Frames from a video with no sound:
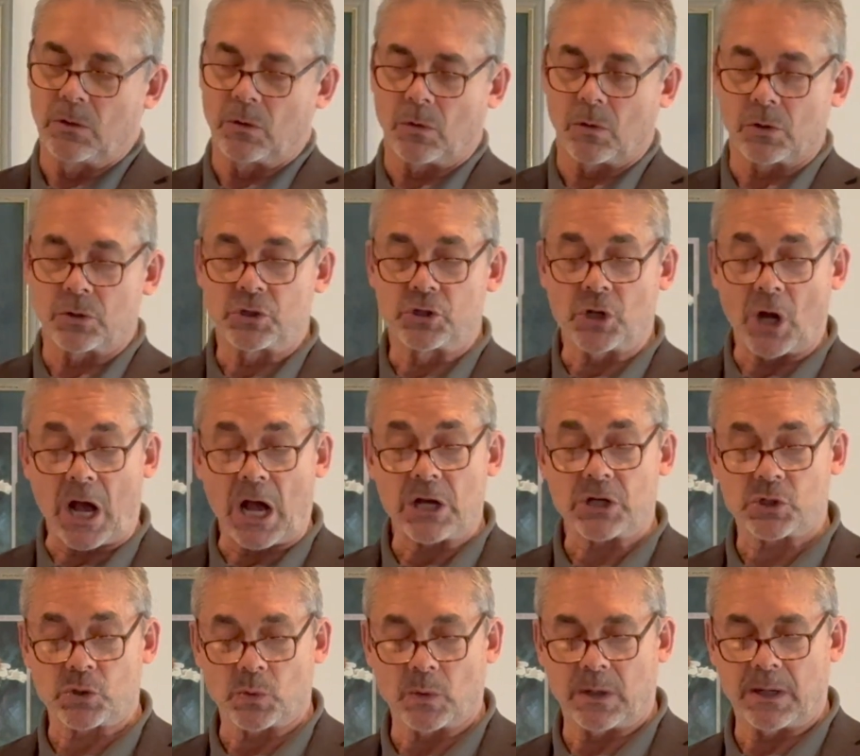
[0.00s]
or
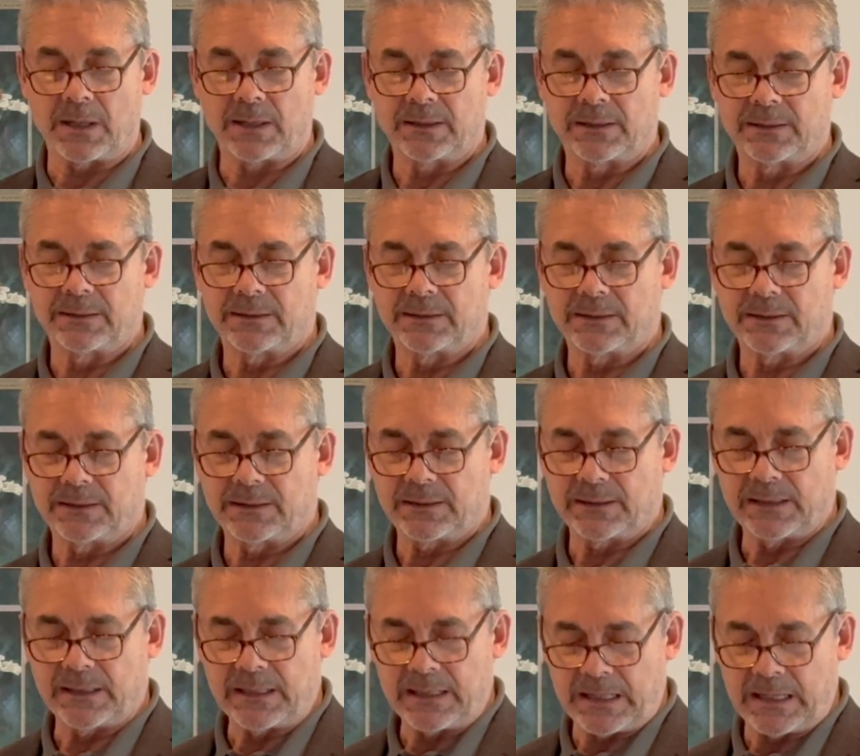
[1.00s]
Joshua
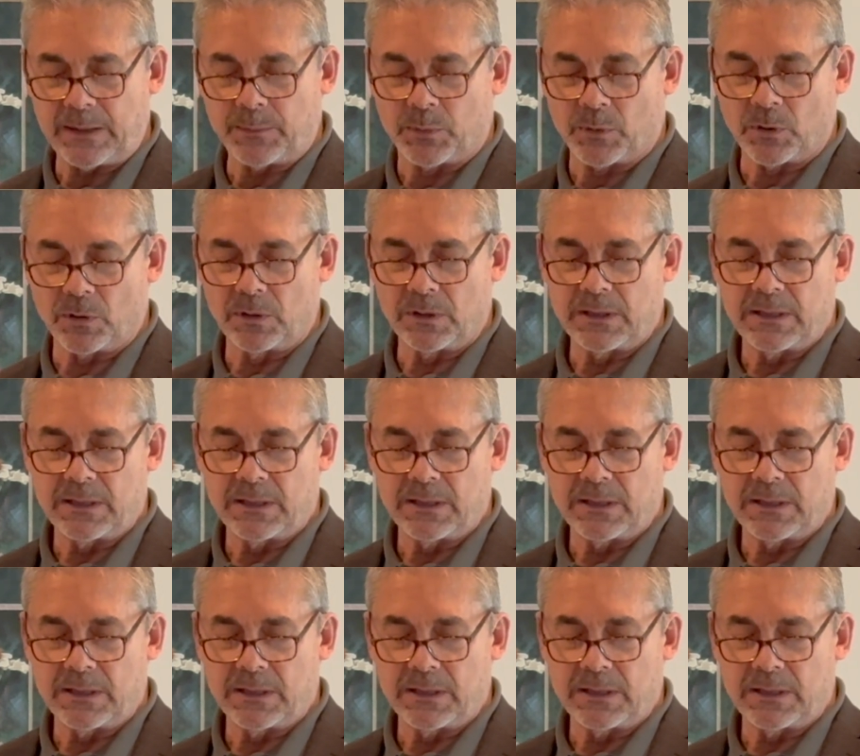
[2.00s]
in Hebrew,